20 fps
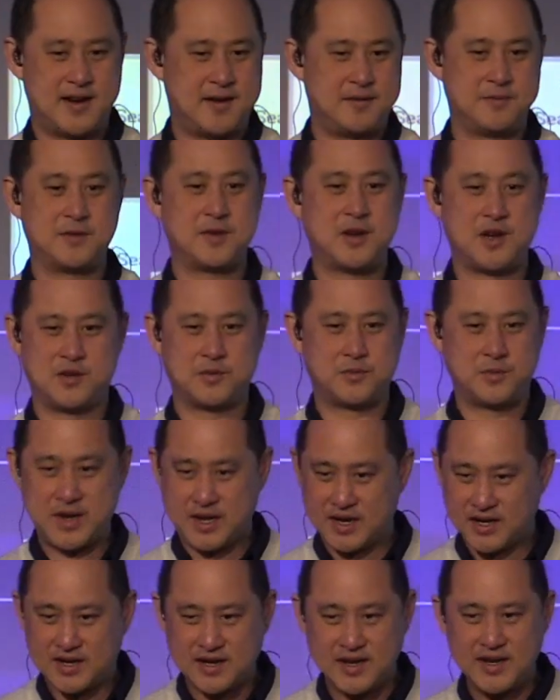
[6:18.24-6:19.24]

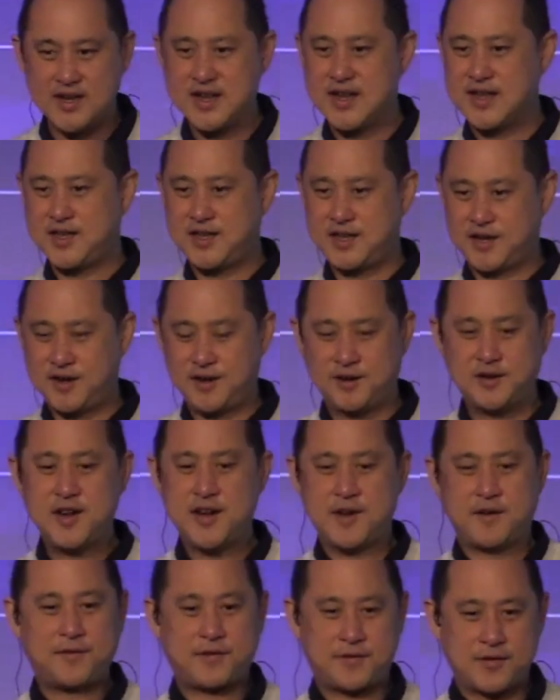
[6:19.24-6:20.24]
week, you know,
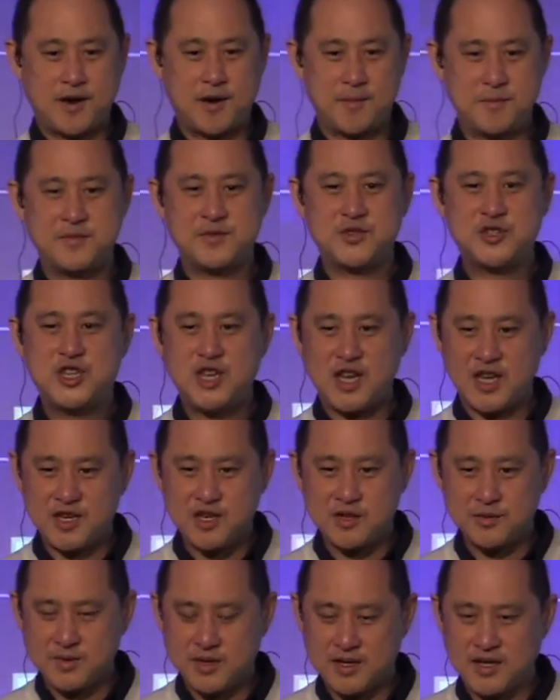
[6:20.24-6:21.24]
from
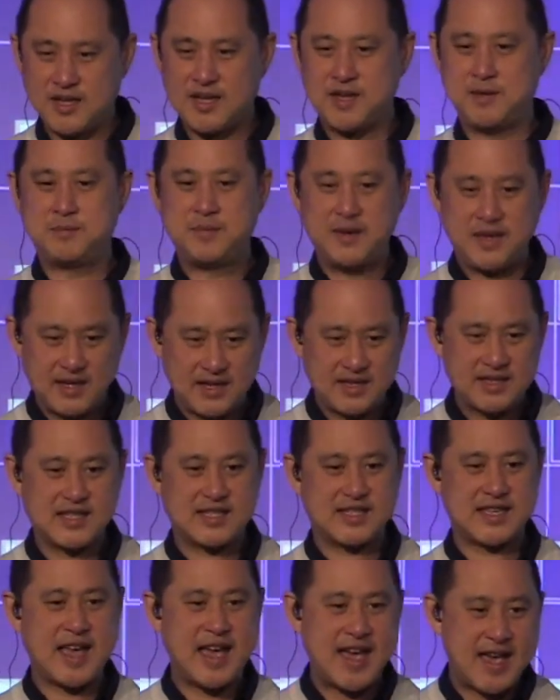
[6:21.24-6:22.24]
genuinely being
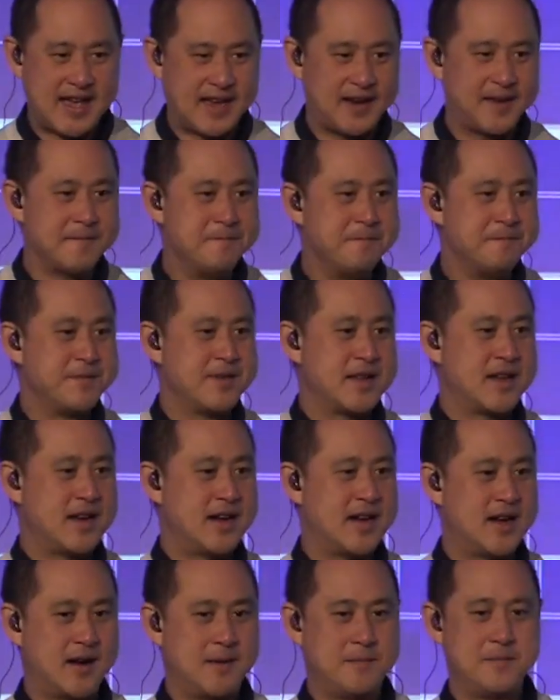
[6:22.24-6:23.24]
sad
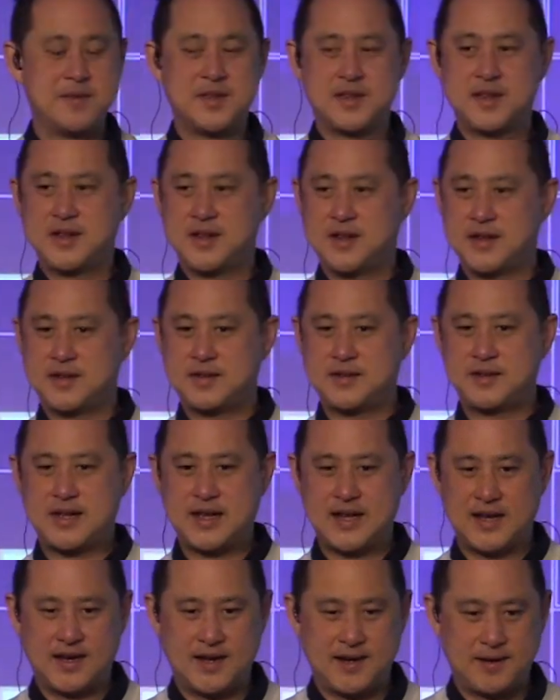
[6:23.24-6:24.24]

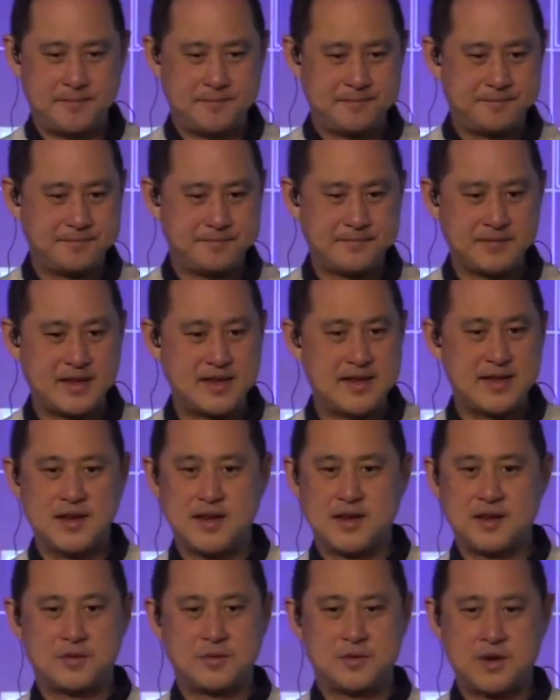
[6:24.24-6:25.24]

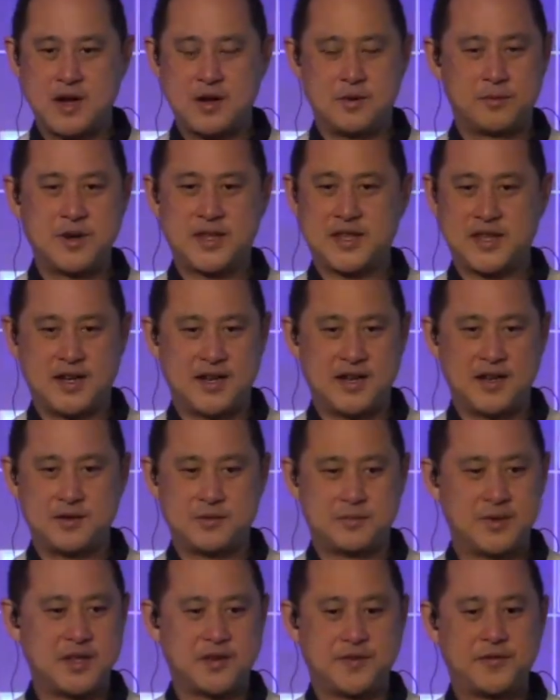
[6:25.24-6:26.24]
with
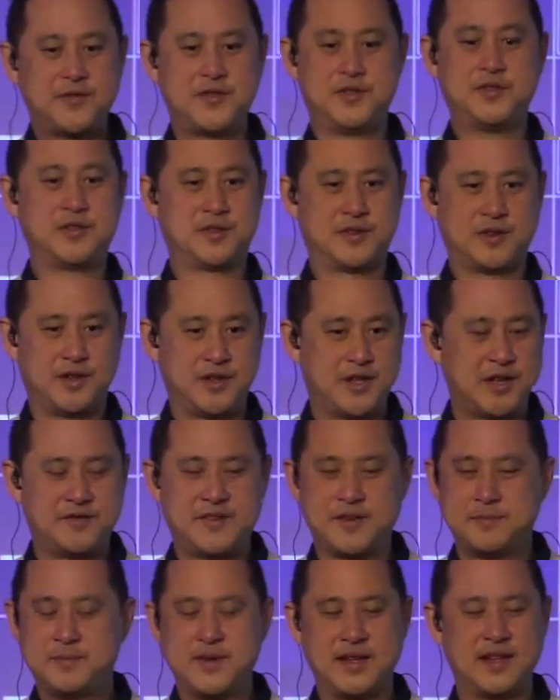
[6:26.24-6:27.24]
a funeral of a
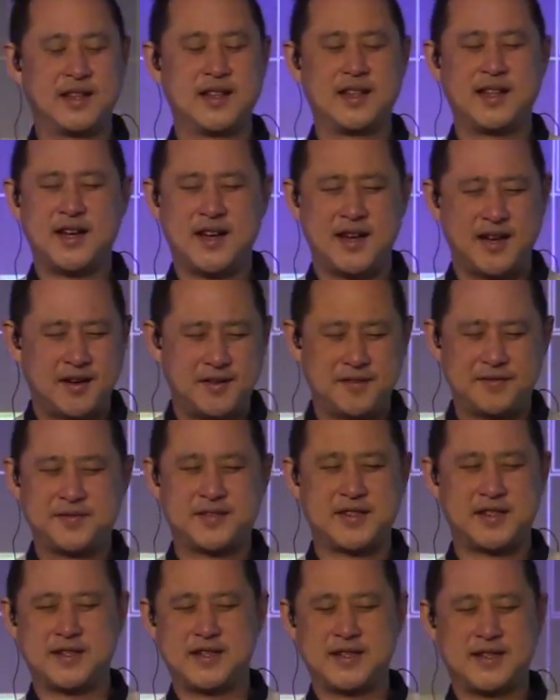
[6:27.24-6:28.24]
beloved
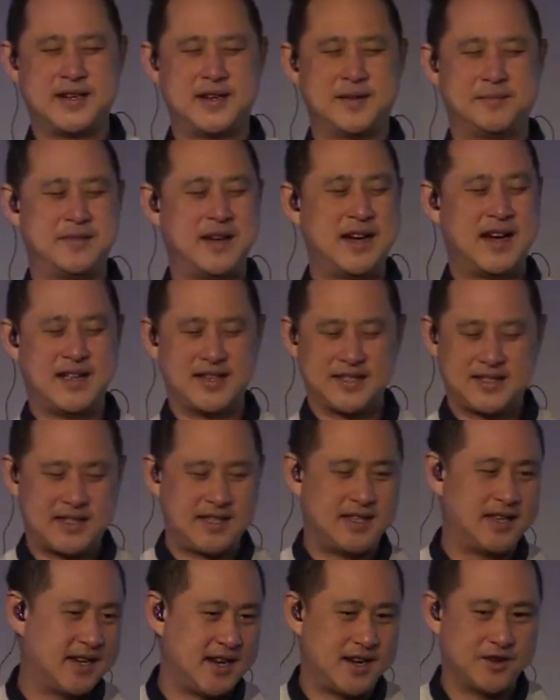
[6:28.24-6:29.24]

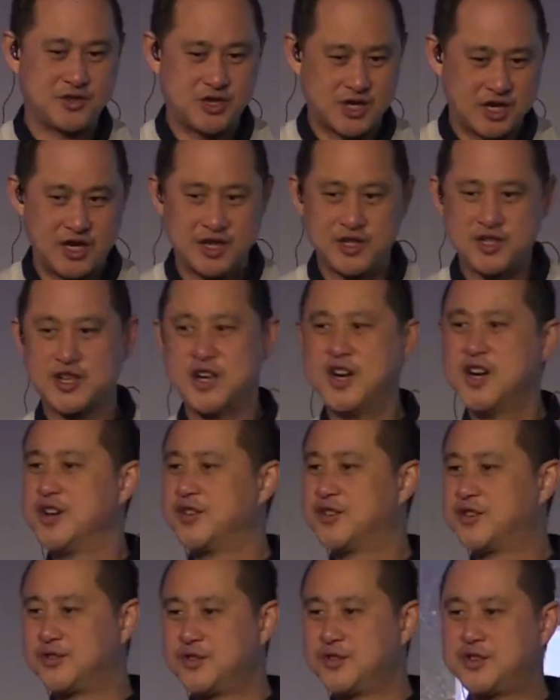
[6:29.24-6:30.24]
auntie in our church,
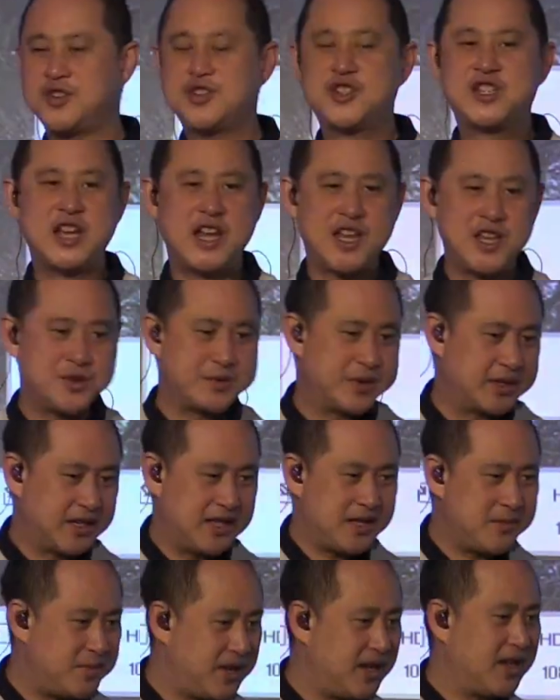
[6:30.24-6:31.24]
through to
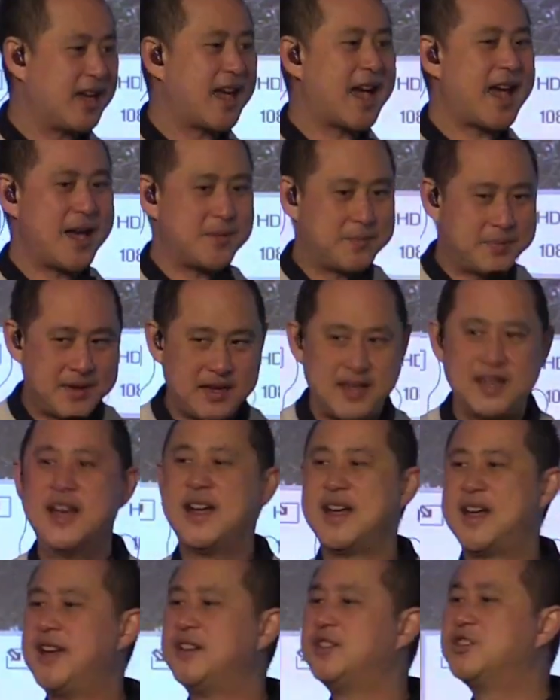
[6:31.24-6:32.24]
genuinely being happy
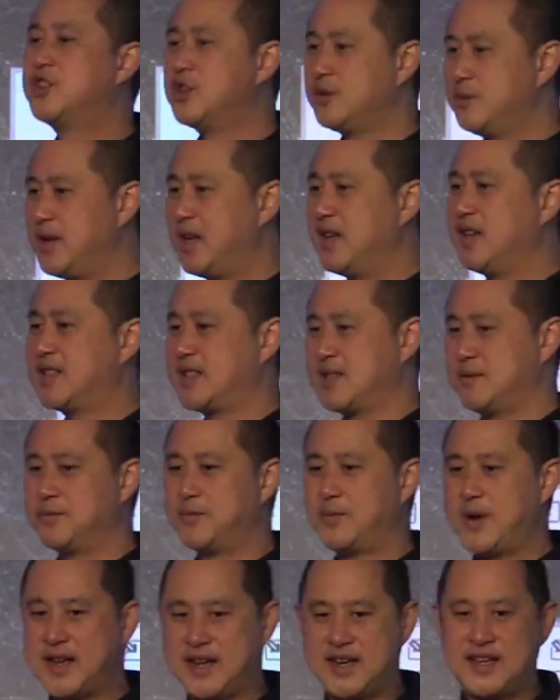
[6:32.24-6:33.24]
and doing some
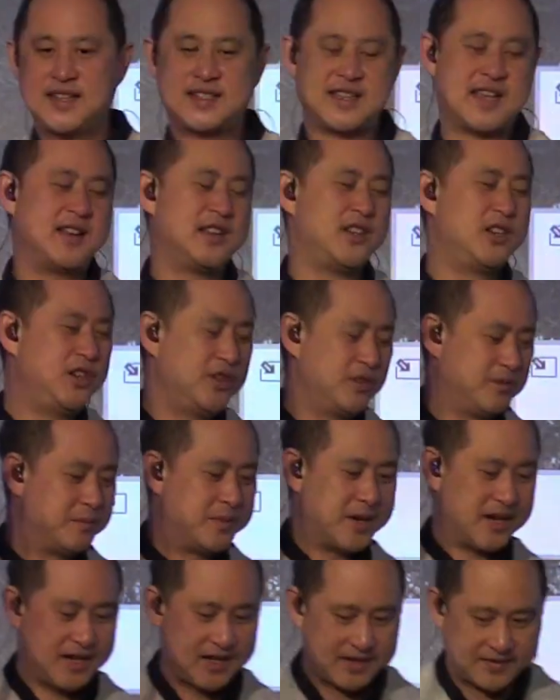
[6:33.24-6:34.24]
weddings and new
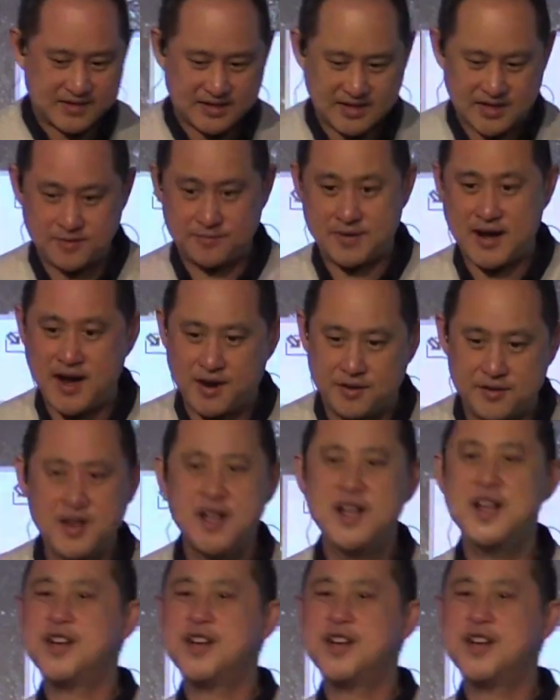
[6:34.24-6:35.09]
births around,